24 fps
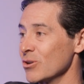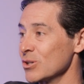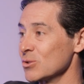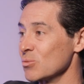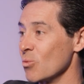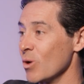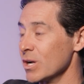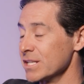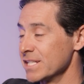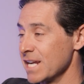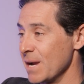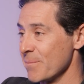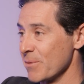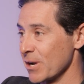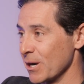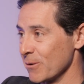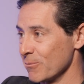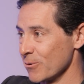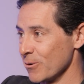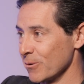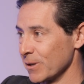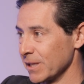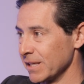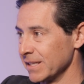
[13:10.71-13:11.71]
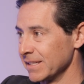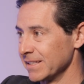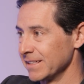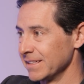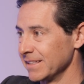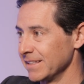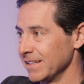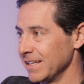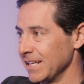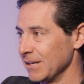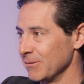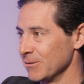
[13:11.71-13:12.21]
there was one time that I rode it,
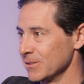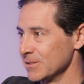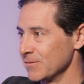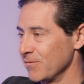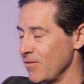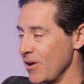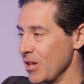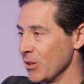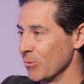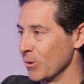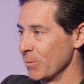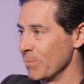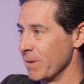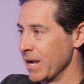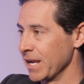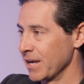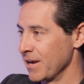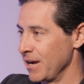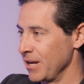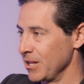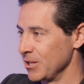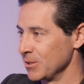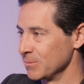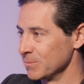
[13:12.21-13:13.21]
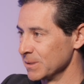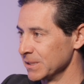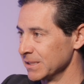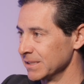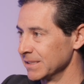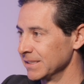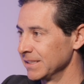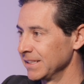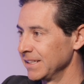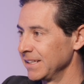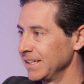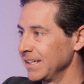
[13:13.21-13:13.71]
and I was following Mike
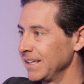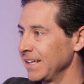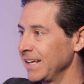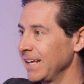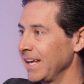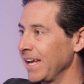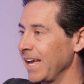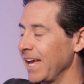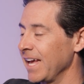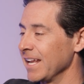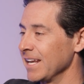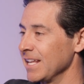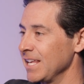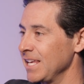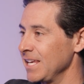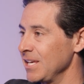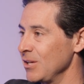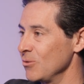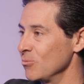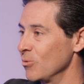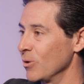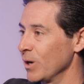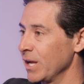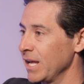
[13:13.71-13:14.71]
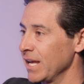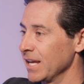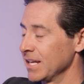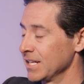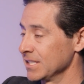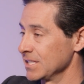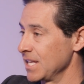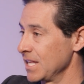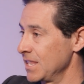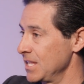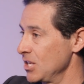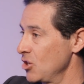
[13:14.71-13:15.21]
Heilman, and he went,
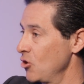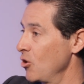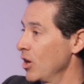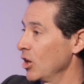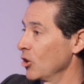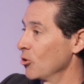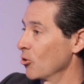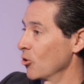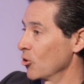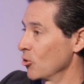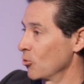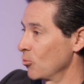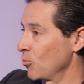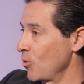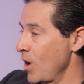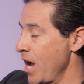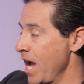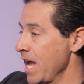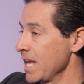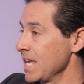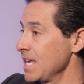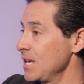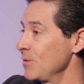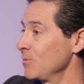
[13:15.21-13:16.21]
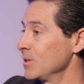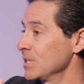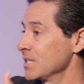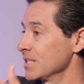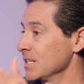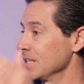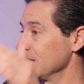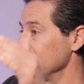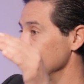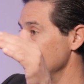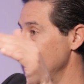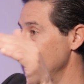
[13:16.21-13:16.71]
because I think you got to go to the right. He went
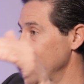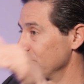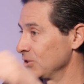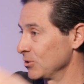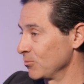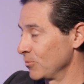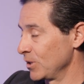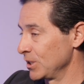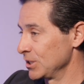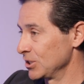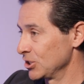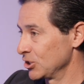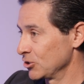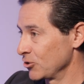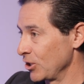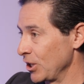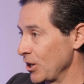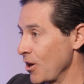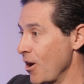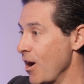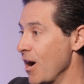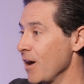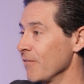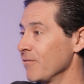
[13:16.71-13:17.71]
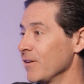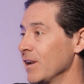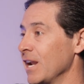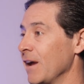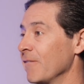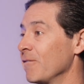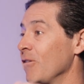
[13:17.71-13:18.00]
to the left and went straight off, and I